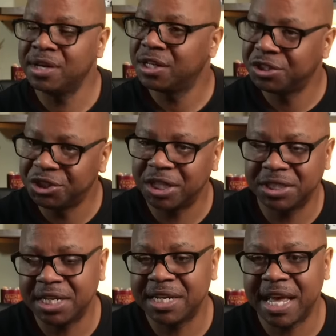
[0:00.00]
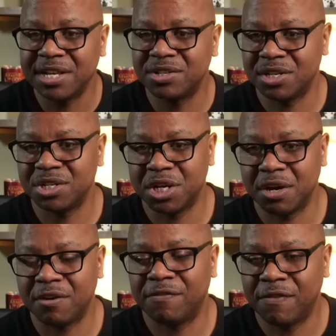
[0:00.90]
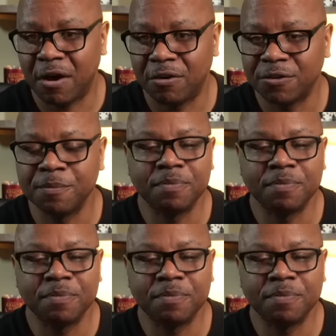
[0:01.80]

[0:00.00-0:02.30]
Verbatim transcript: just in case this chair falls.